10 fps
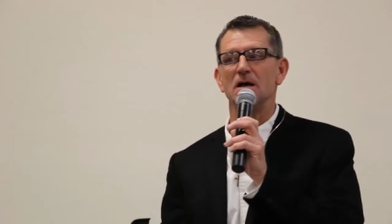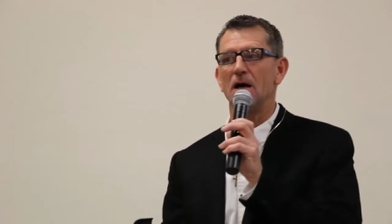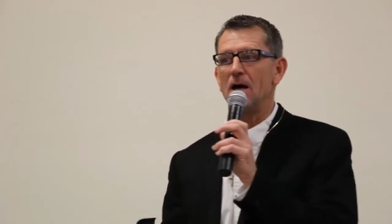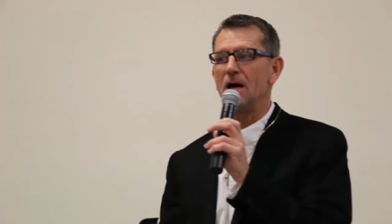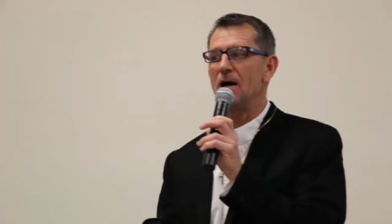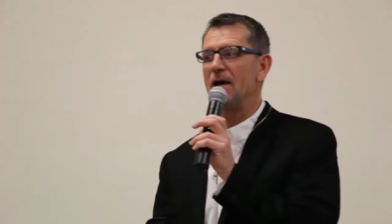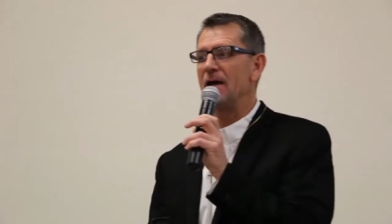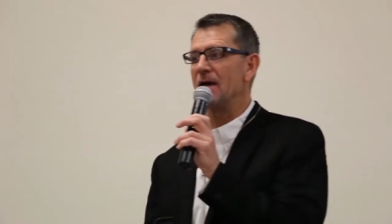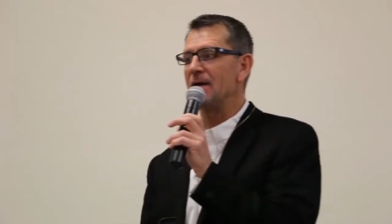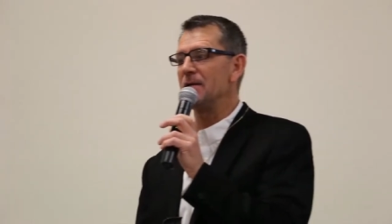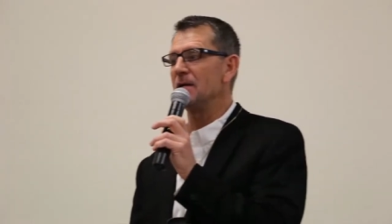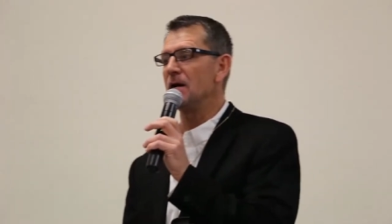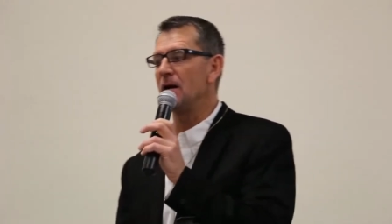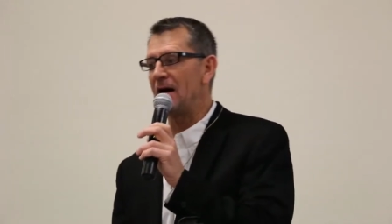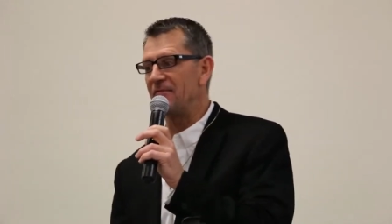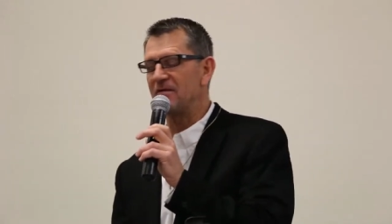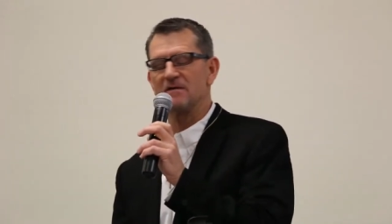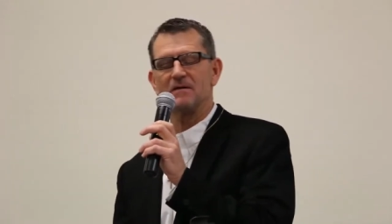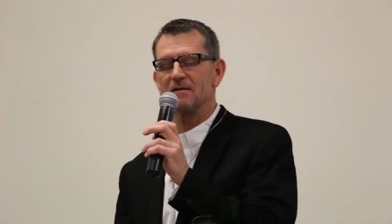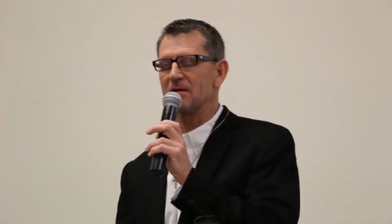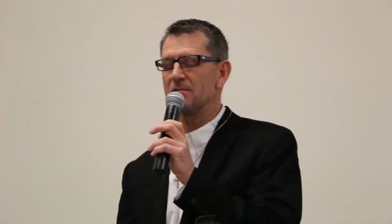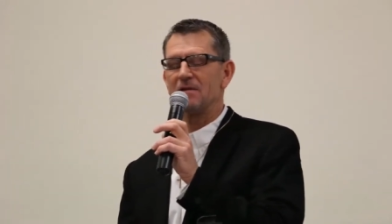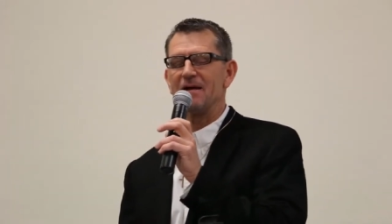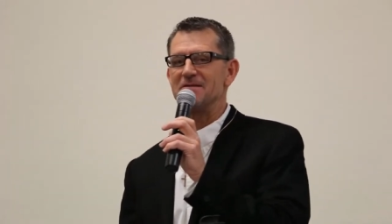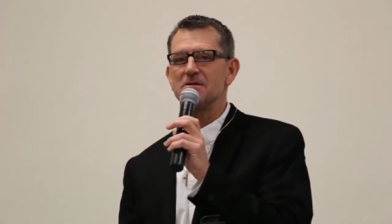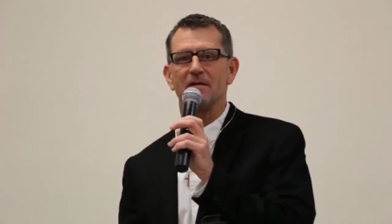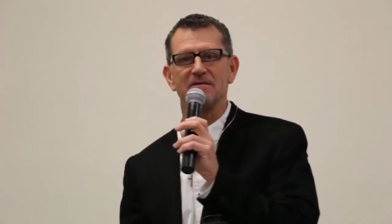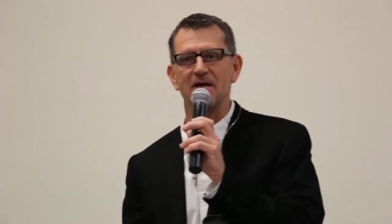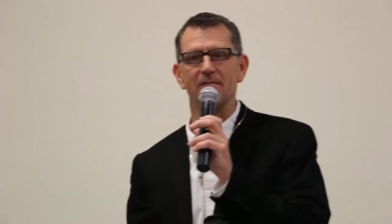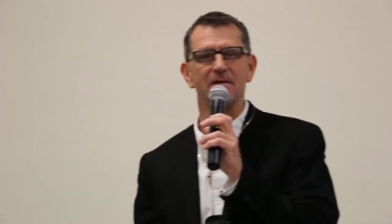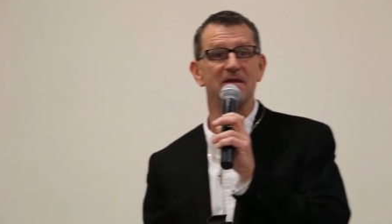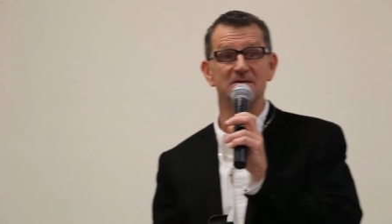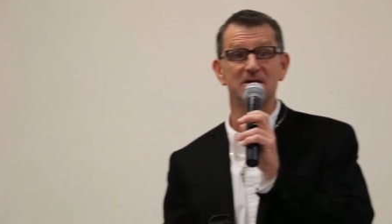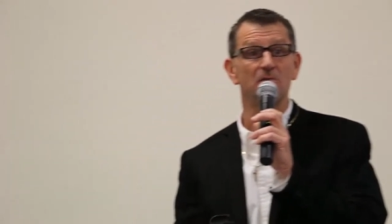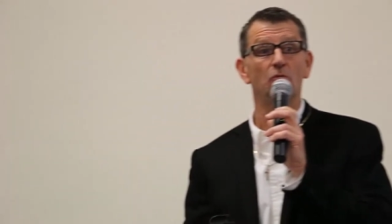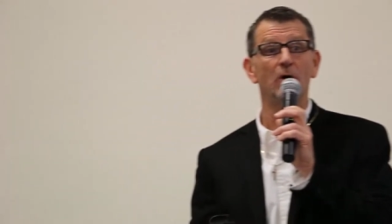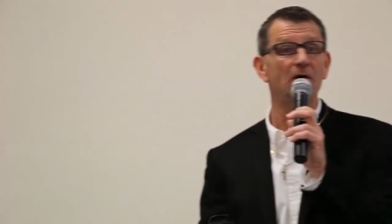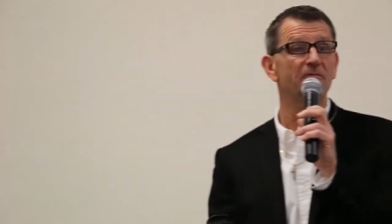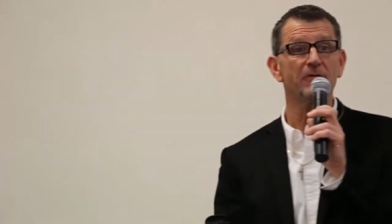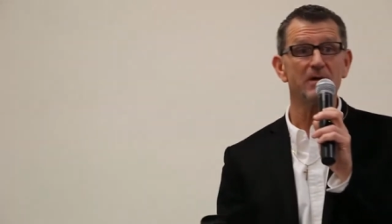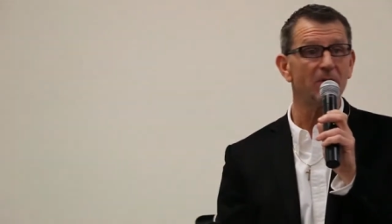Uh, and uh, I, I talk to clients all the time, and they say, "Well, free